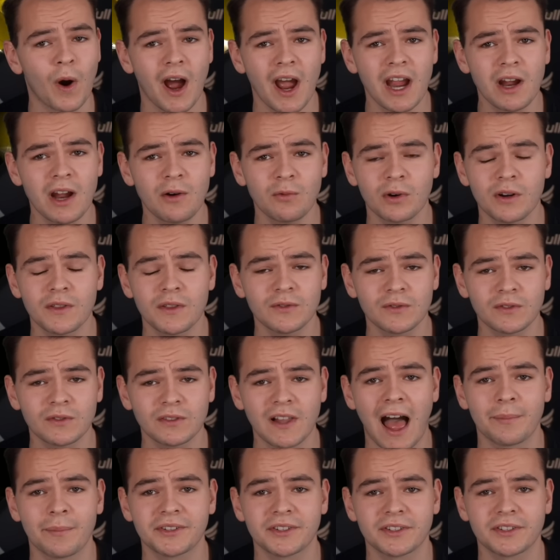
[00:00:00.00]
why were the
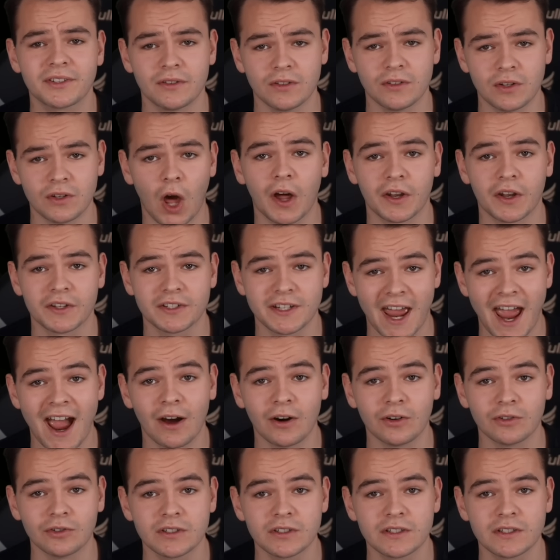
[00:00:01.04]
flaps not
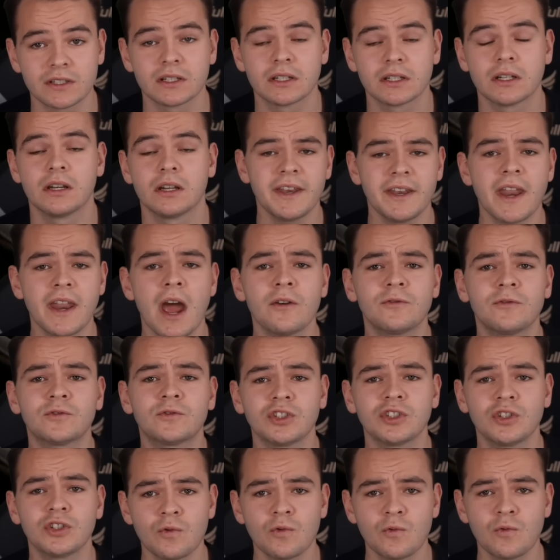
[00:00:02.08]
out? And now
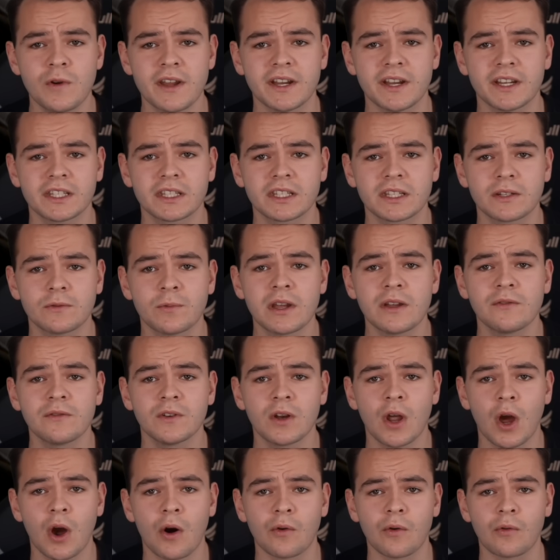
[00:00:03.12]
for two weeks,
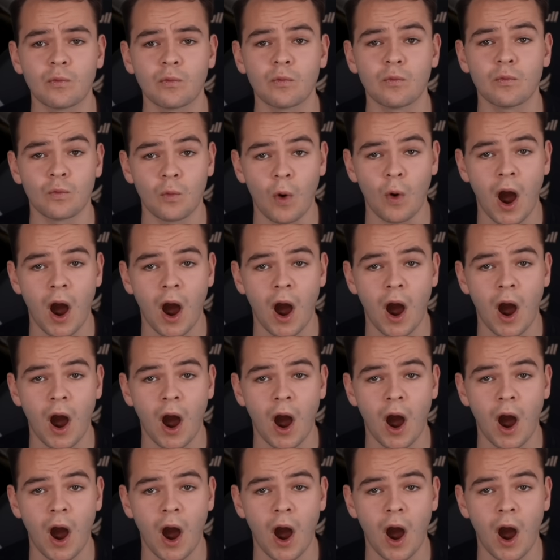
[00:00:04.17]
we've known